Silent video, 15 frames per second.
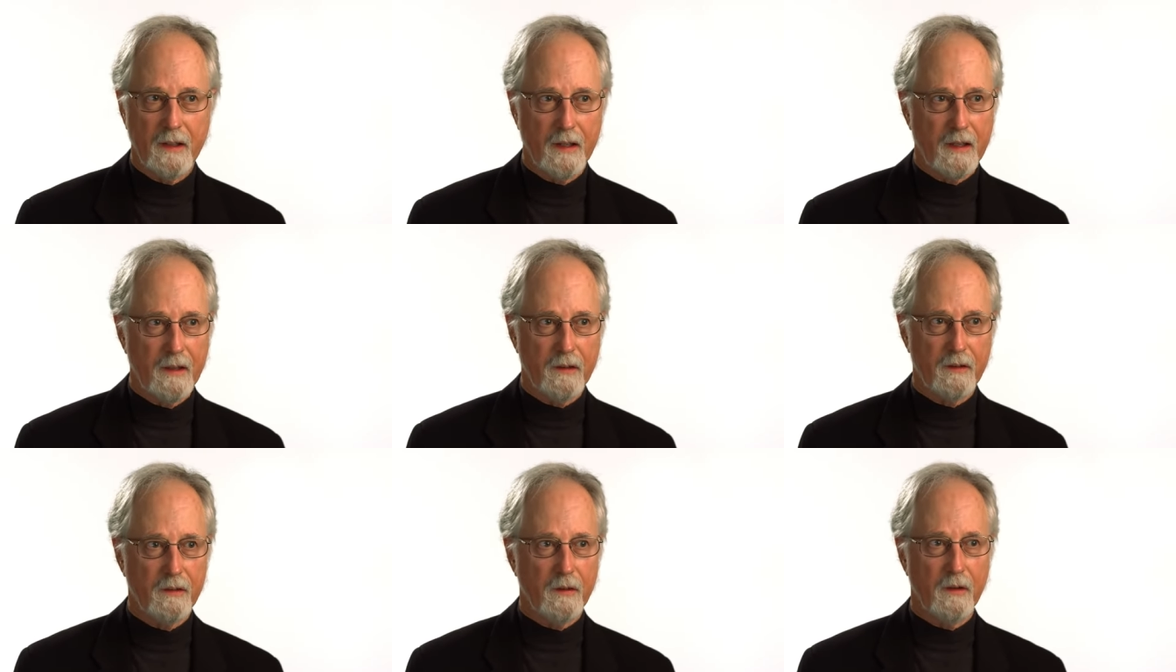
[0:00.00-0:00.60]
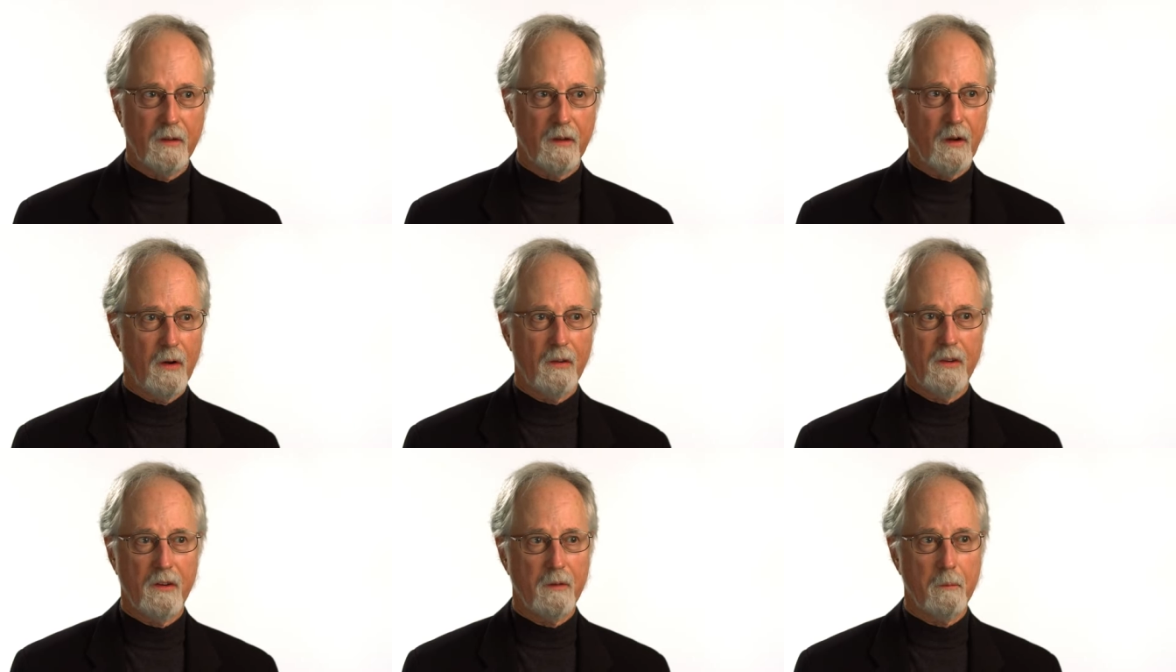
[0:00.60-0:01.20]
things,
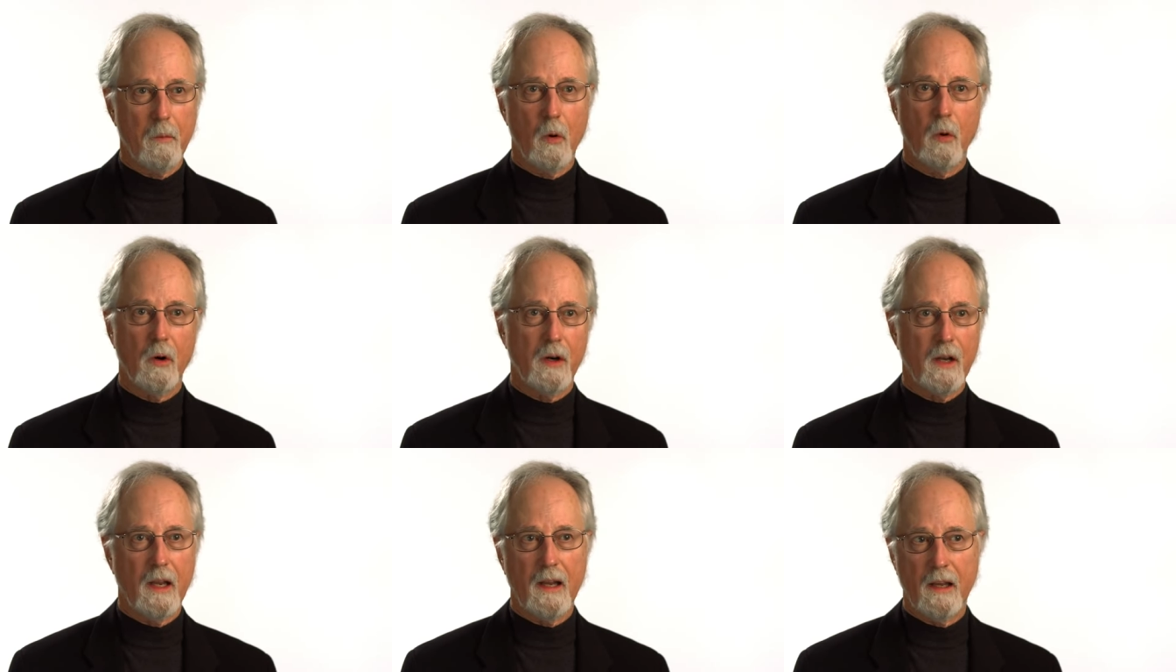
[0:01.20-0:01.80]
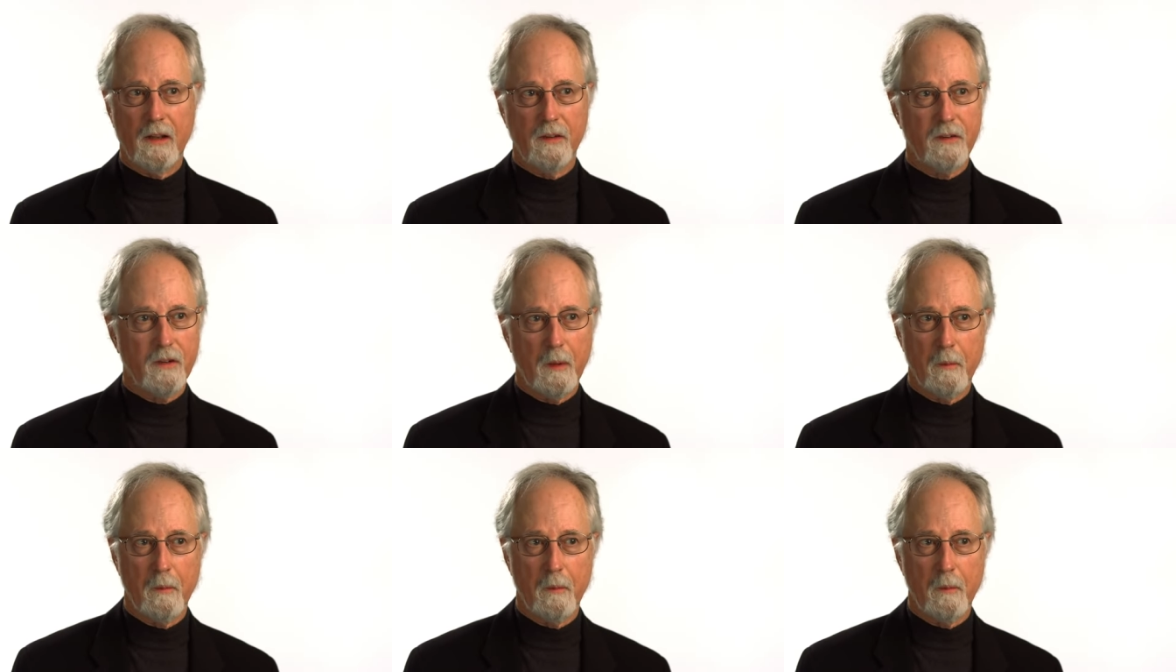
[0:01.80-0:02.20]
or there's more and less.